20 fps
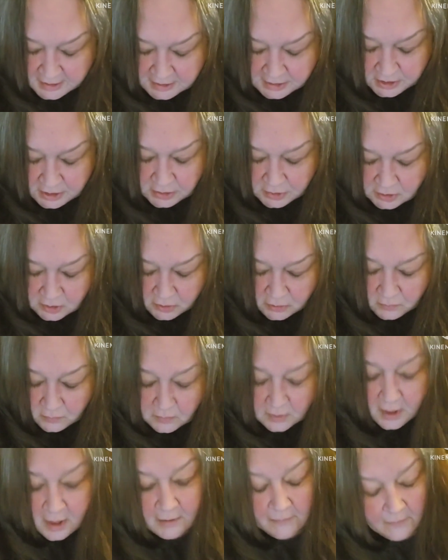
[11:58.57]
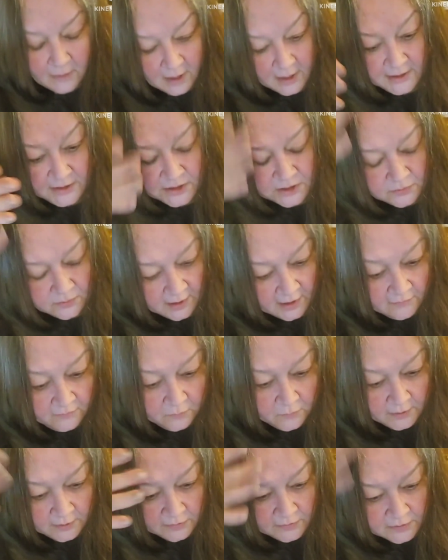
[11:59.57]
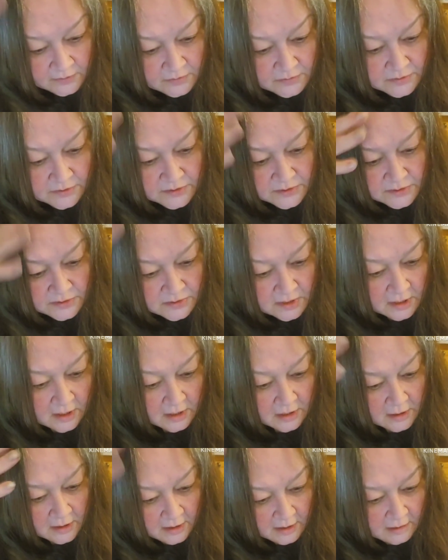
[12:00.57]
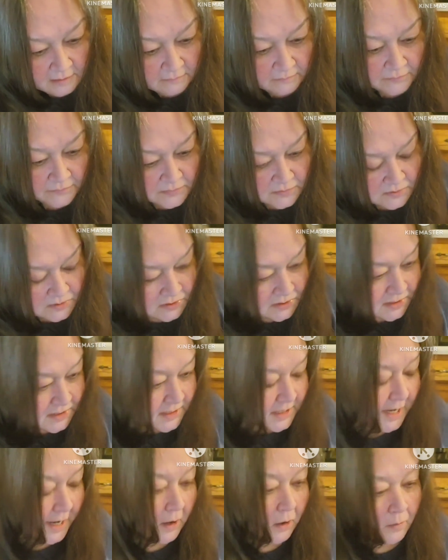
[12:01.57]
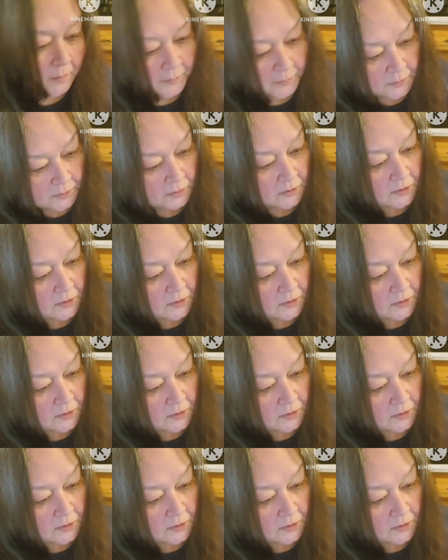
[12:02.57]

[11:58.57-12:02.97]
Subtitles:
You know, I do have one of those scalp